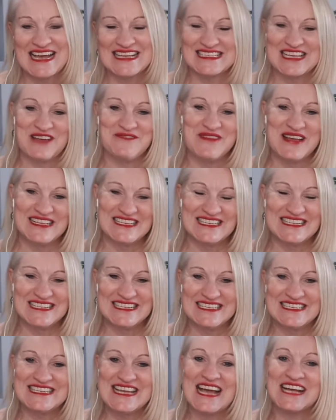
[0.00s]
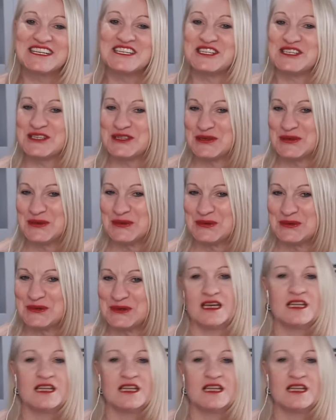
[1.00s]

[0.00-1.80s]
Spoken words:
as I mentioned in tactic 2.